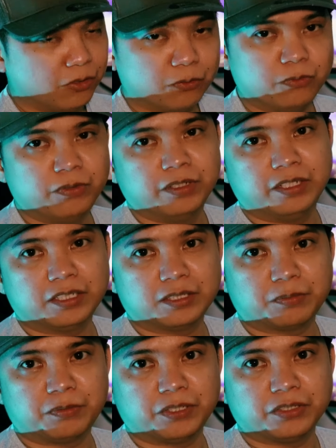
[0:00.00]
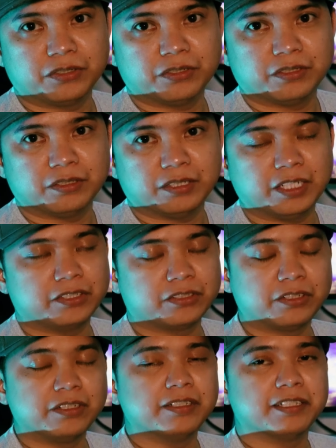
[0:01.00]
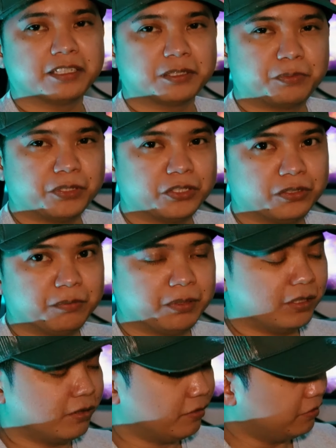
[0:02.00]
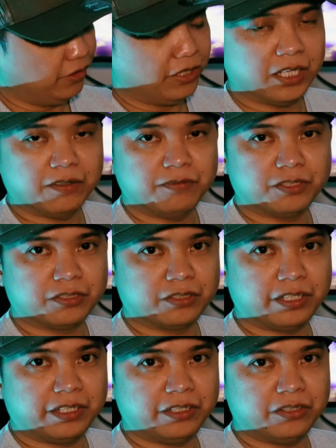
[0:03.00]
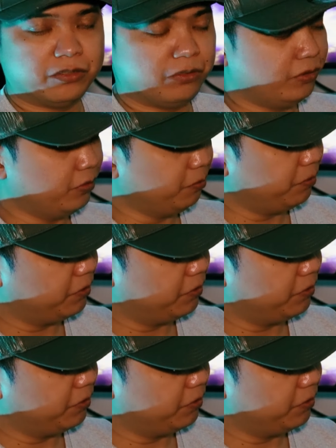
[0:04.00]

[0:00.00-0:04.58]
one external expression pedal. You have stereo loop,